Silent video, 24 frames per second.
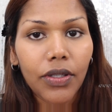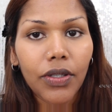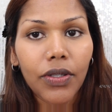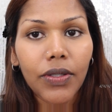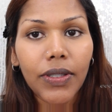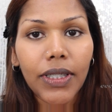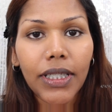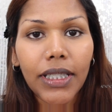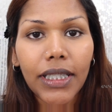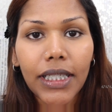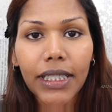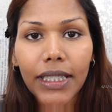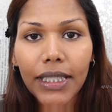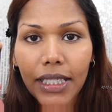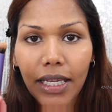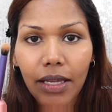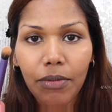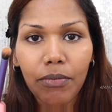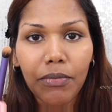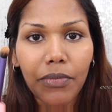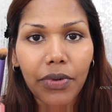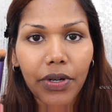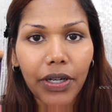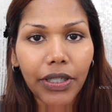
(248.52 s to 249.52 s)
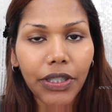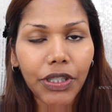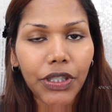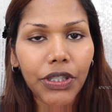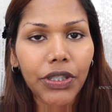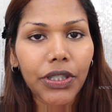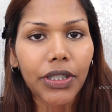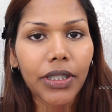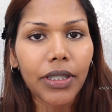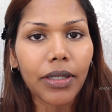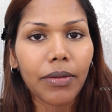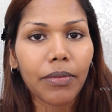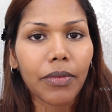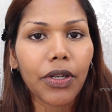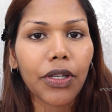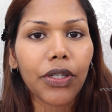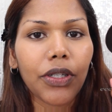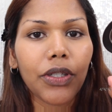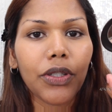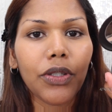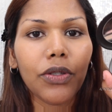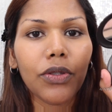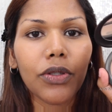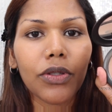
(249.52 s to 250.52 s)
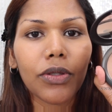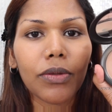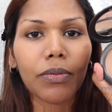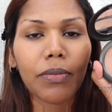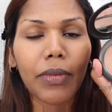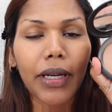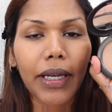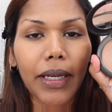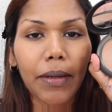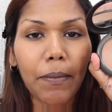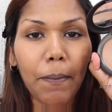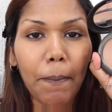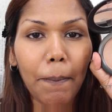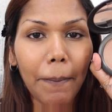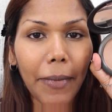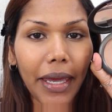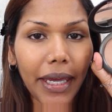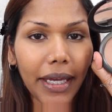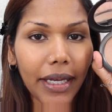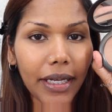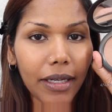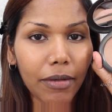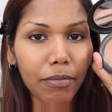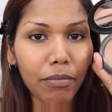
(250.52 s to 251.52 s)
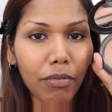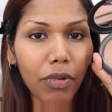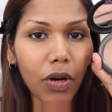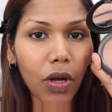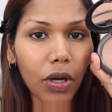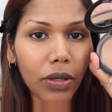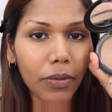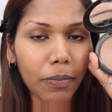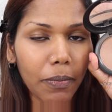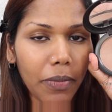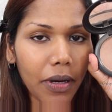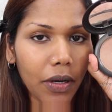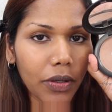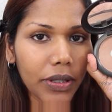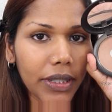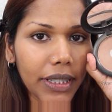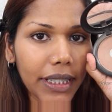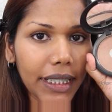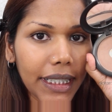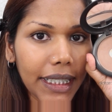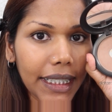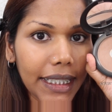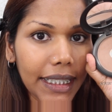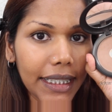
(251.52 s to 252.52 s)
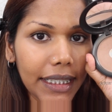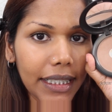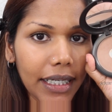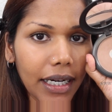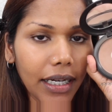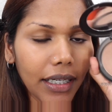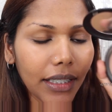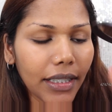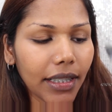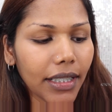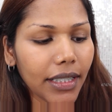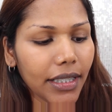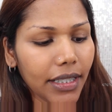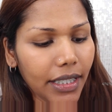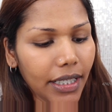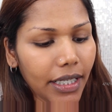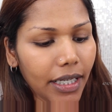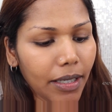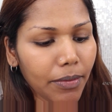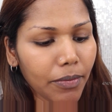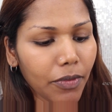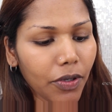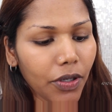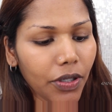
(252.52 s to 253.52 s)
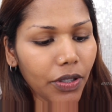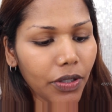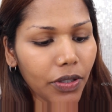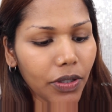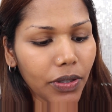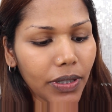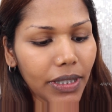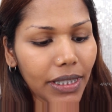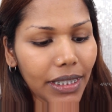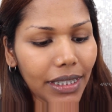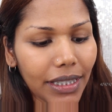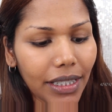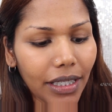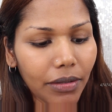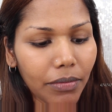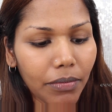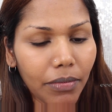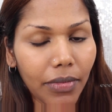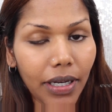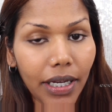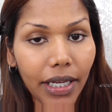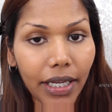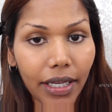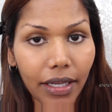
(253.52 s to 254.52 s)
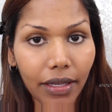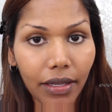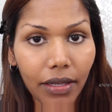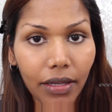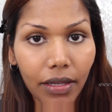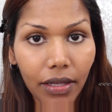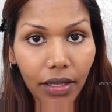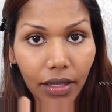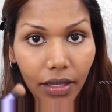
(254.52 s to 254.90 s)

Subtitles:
Using the same brush, I'm going to use my MAC Blot Powder in dark. I'm going to set my